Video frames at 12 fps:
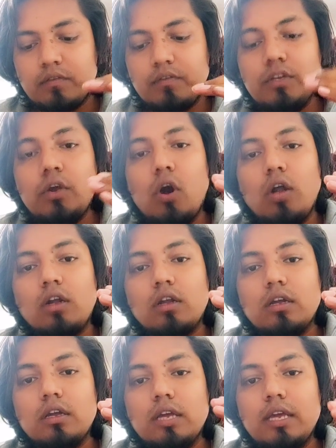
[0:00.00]
we got
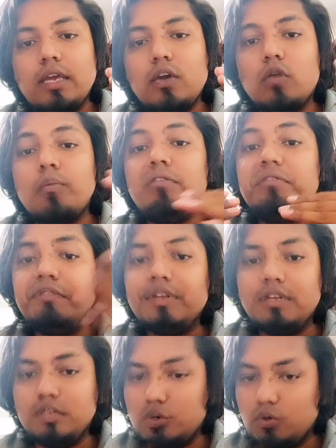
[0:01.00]
a or b
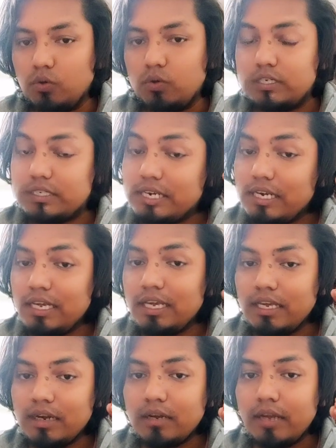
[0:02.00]
free. No, still
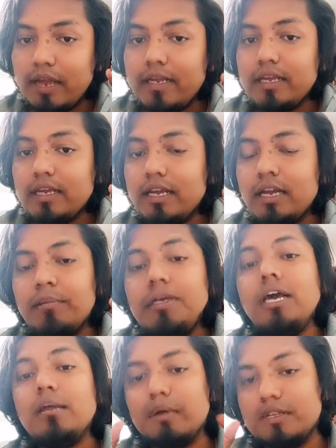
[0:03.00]
a and
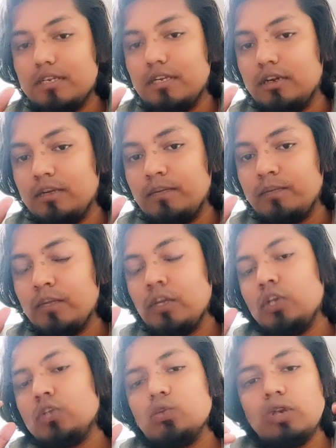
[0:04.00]
b are present.
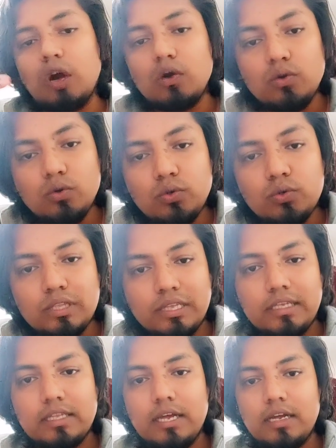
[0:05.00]
So now, do you
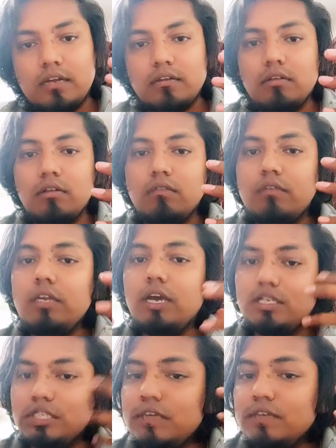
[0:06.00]
think that we
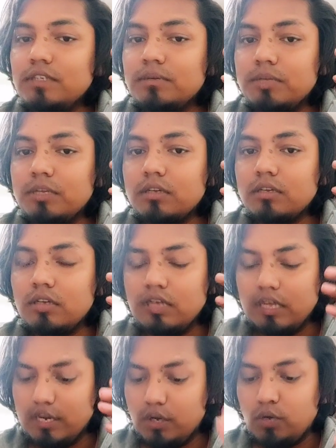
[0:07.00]
achieved something?
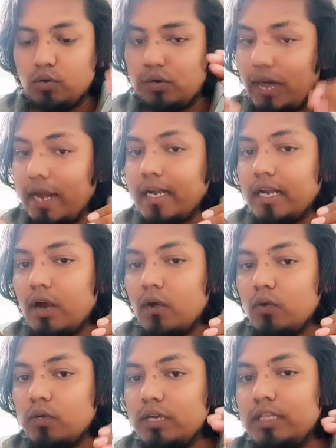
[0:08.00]
No, right
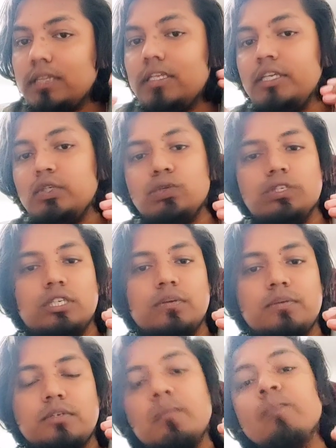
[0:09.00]
now in these two
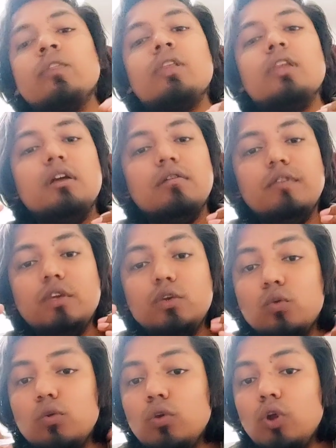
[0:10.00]
steps, we
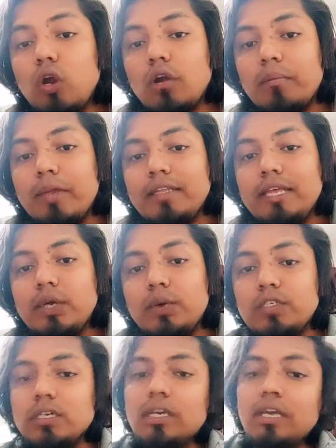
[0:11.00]
could not make the
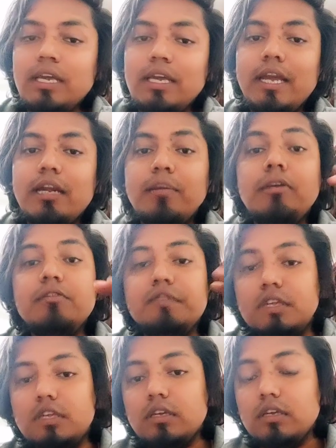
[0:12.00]
equation A and B
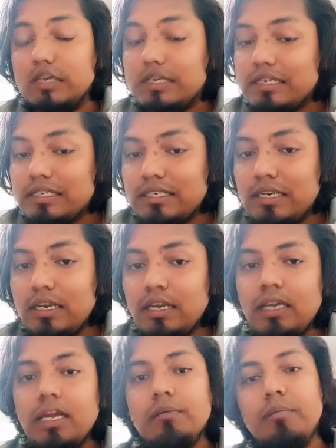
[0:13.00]
free. Still
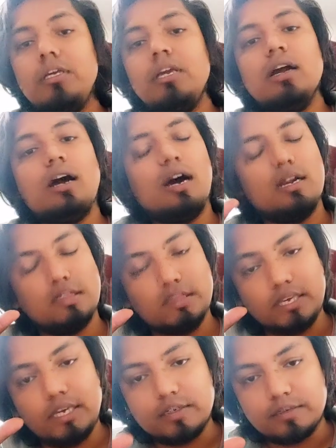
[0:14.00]
A and B are
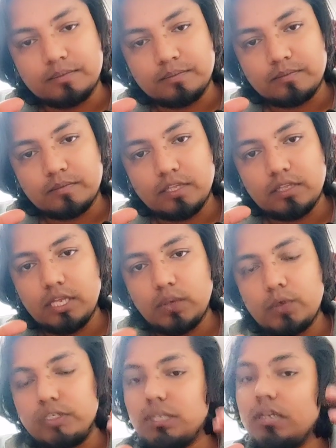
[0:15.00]
there in the
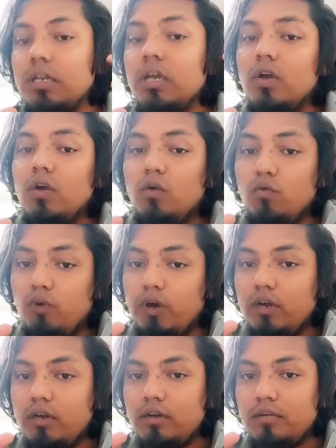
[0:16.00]
equation
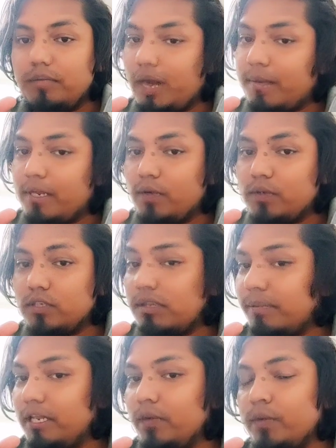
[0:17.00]
1, primary equation,
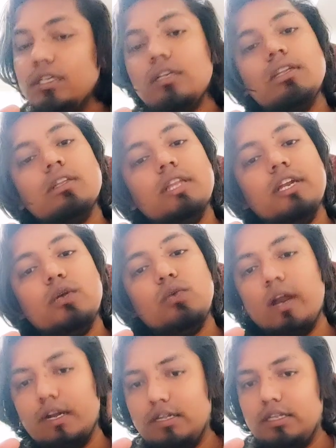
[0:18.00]
the main equation, then
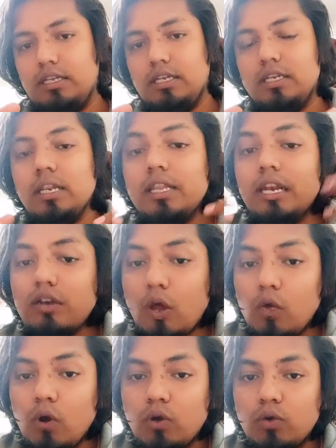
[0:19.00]
2 and 3. Then
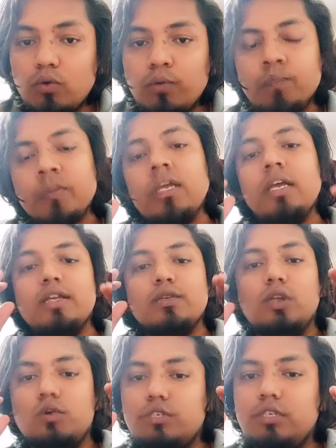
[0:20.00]
now what to do?
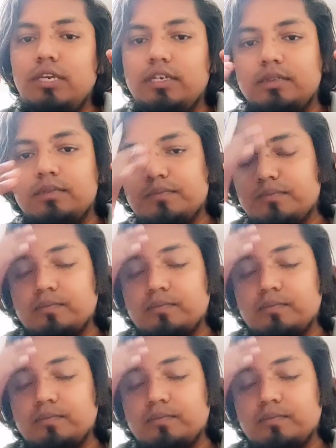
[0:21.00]
So now see guys,